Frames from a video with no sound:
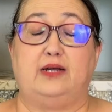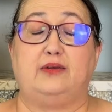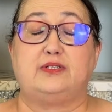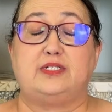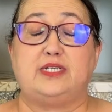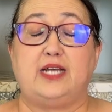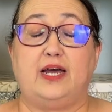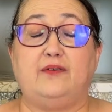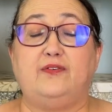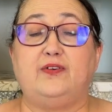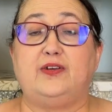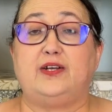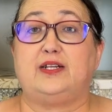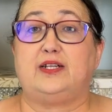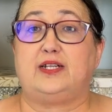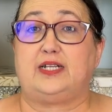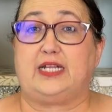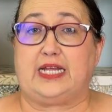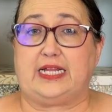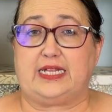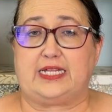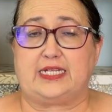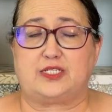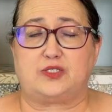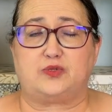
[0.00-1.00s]
definitely
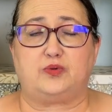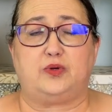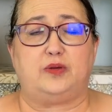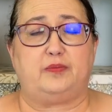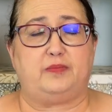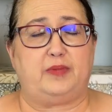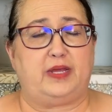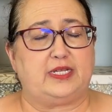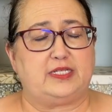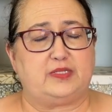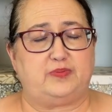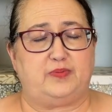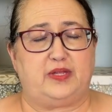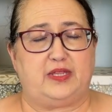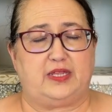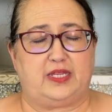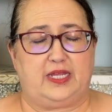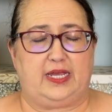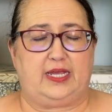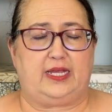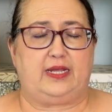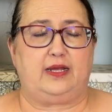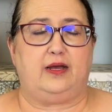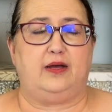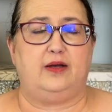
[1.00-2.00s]
this one makes me
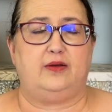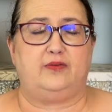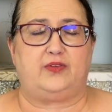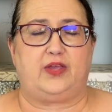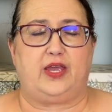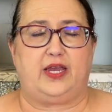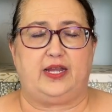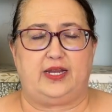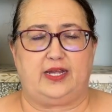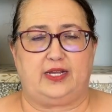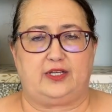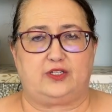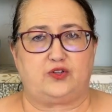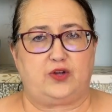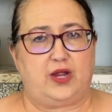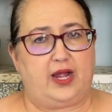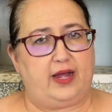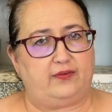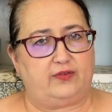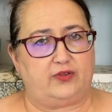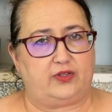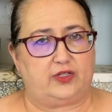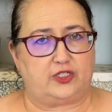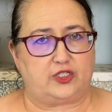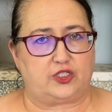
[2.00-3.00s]
think of getting
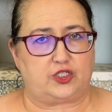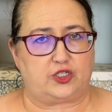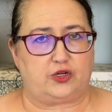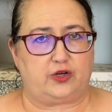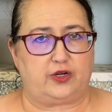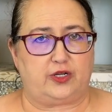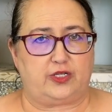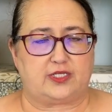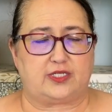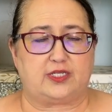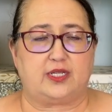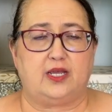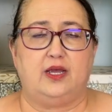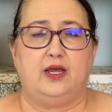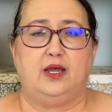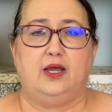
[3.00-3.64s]
travel insurance